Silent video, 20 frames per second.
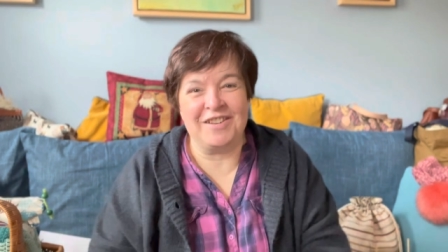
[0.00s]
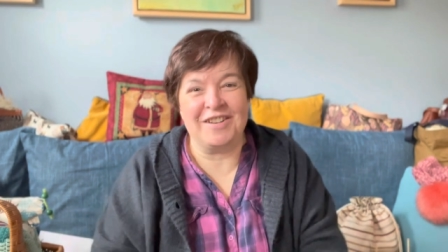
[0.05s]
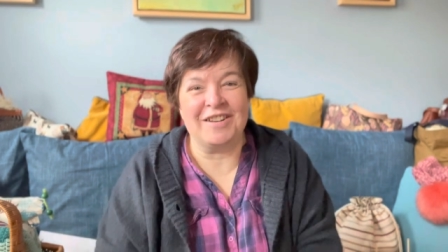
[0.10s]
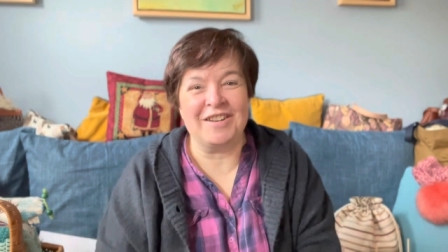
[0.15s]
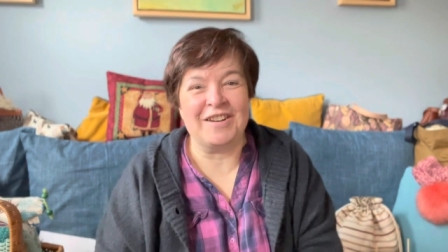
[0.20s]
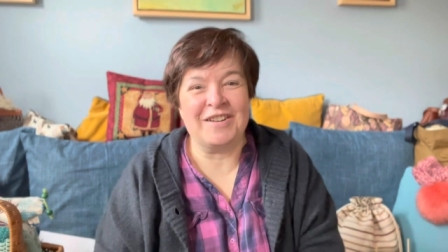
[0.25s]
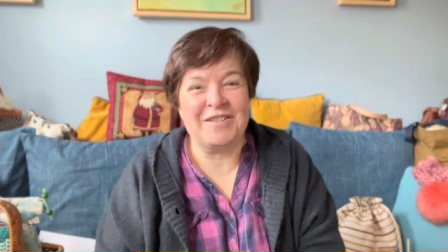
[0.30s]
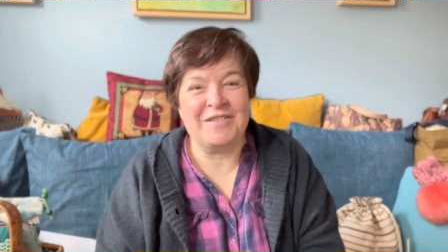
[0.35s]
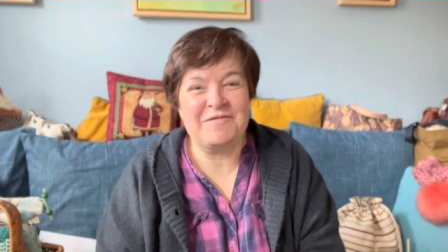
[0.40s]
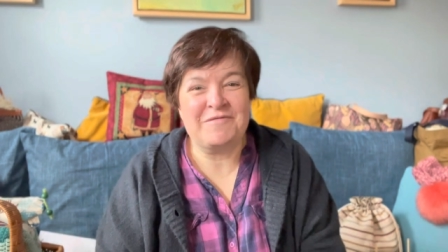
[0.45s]
you
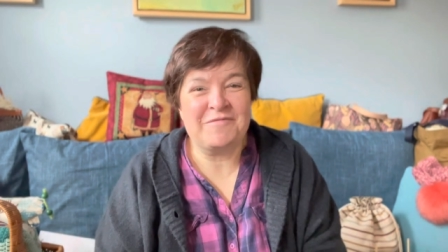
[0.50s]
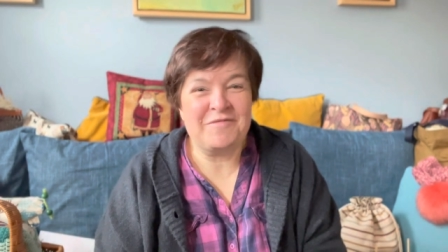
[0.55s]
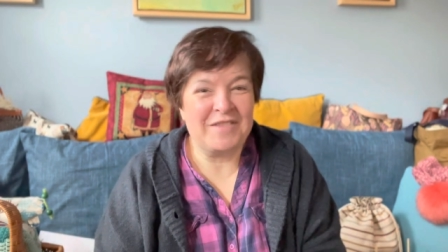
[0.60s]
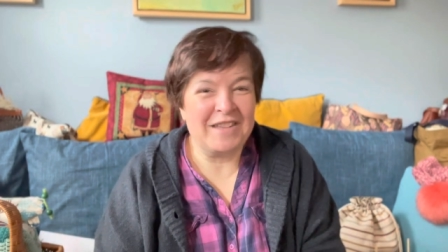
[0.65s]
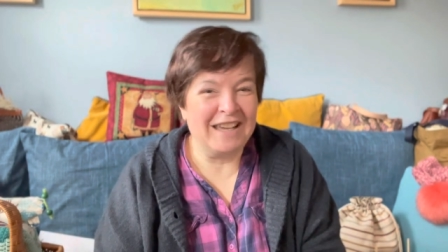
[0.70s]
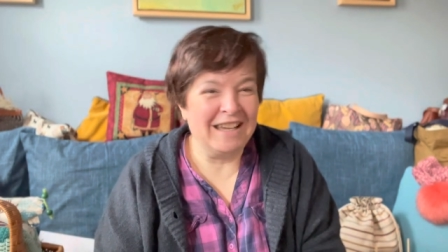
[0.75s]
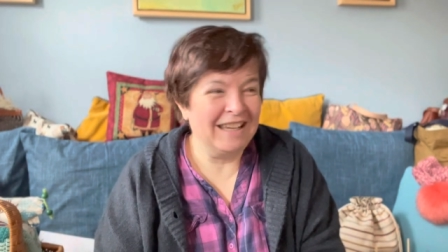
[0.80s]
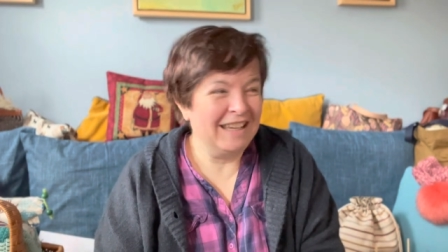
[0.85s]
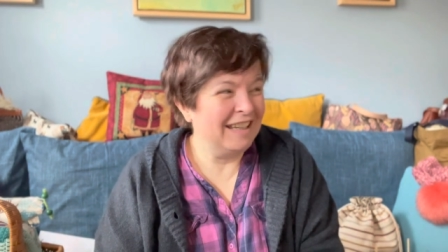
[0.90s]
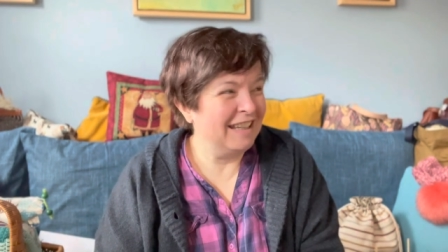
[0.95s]
know.
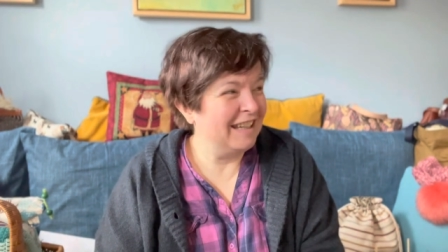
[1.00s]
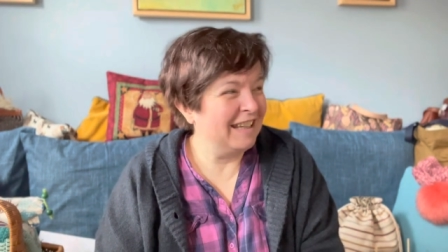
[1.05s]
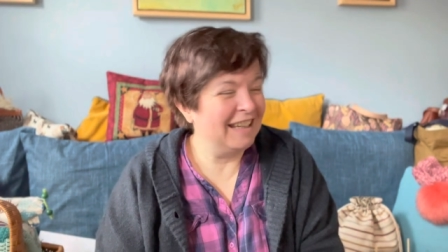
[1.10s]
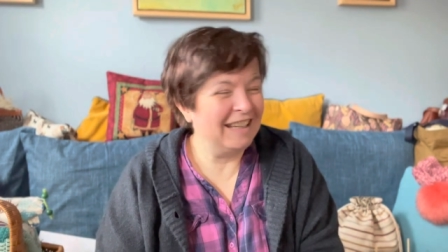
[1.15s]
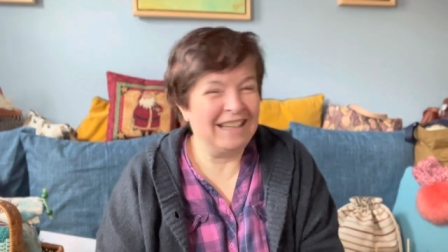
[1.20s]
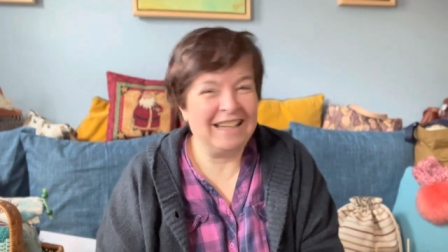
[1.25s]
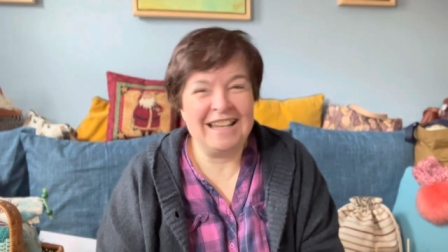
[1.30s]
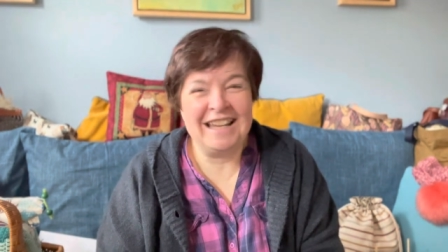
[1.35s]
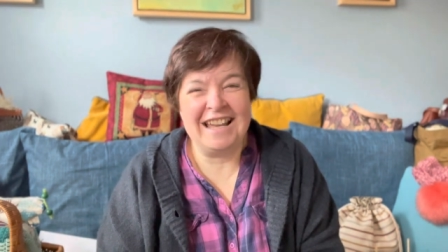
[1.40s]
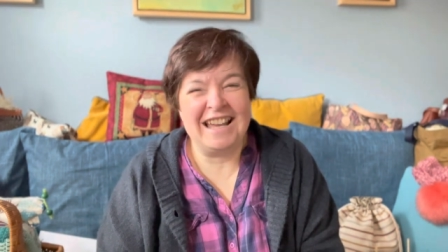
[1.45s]

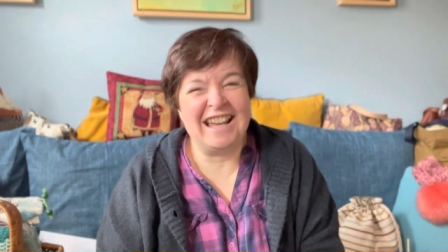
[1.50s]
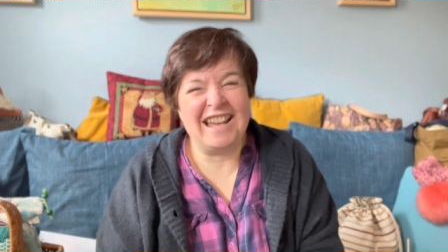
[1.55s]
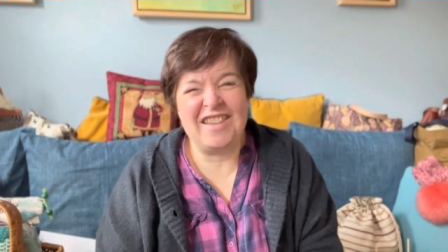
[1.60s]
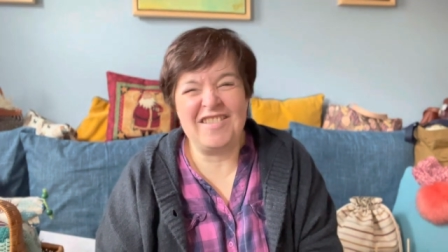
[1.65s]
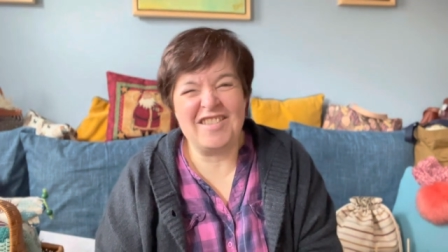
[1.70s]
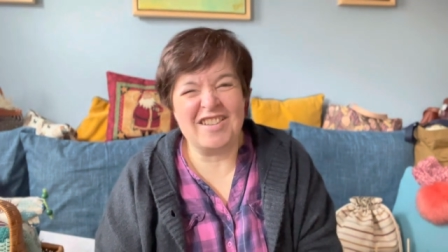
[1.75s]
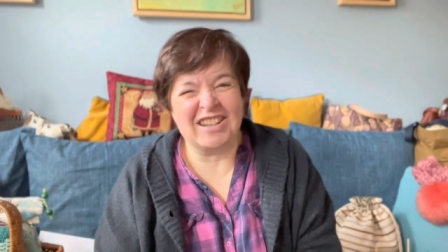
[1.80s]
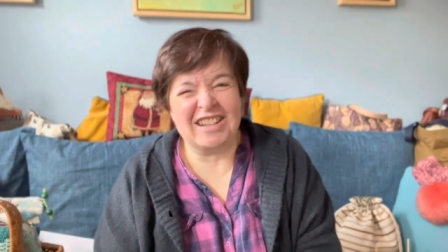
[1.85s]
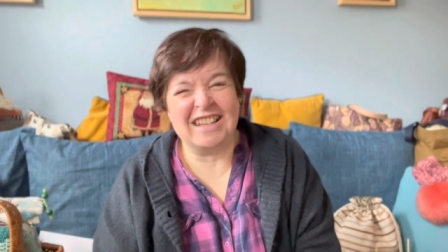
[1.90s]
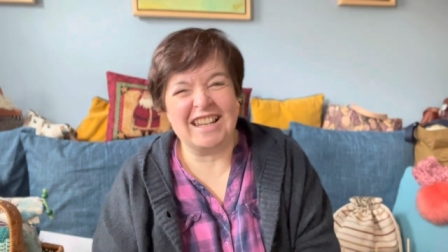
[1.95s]

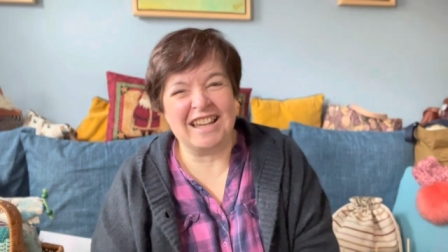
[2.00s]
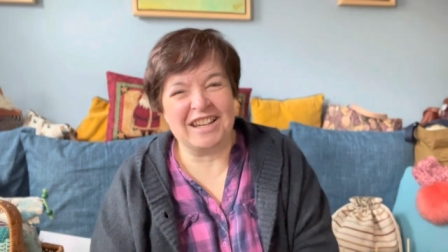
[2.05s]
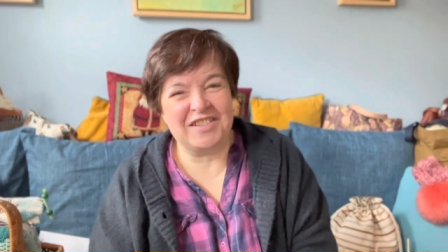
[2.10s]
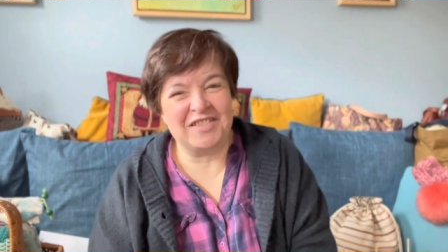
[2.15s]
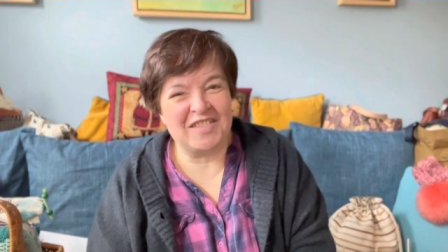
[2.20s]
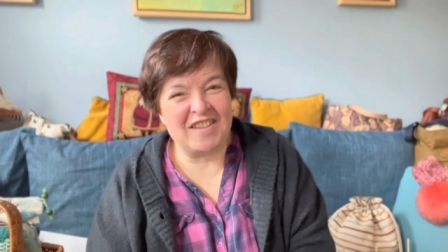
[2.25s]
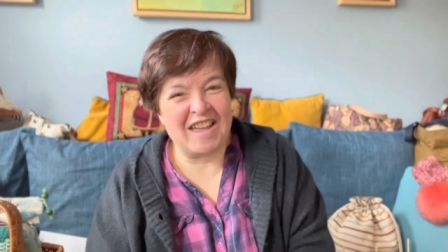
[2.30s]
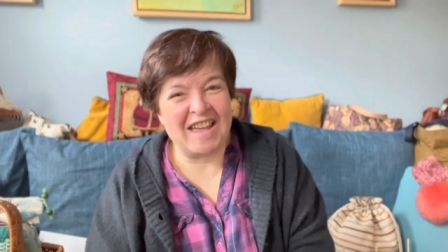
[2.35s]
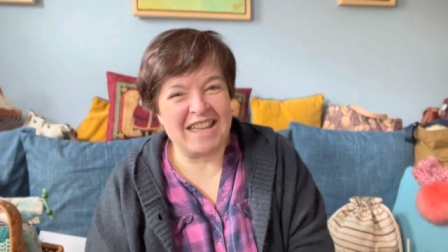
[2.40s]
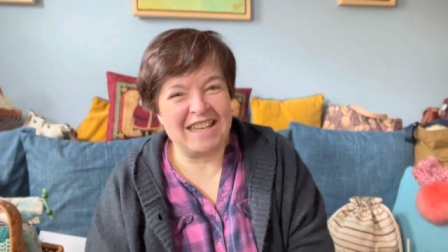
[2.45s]
I'm not
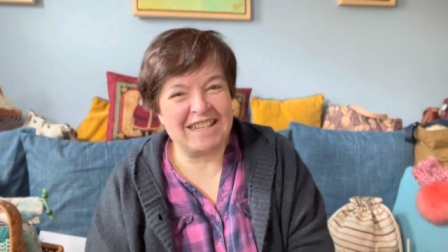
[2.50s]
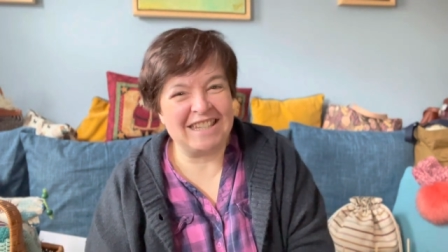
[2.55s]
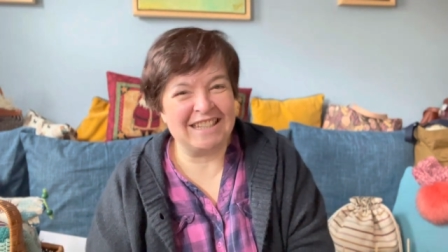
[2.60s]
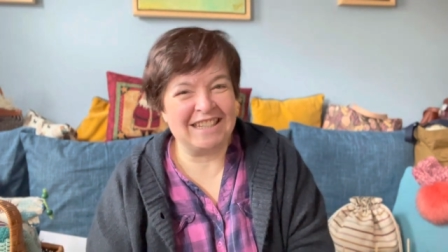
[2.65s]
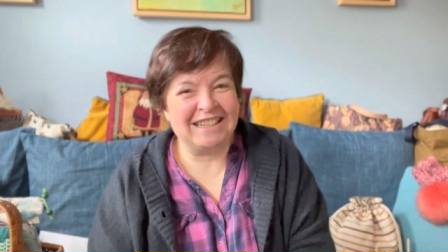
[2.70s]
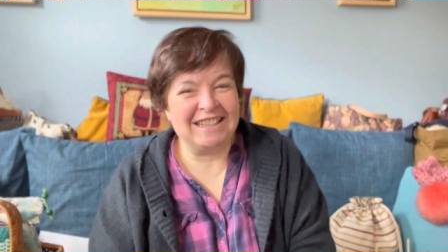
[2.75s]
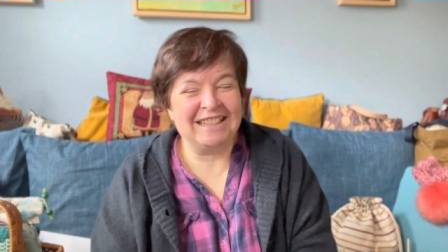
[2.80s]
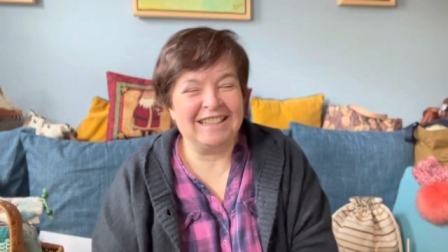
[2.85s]
like that.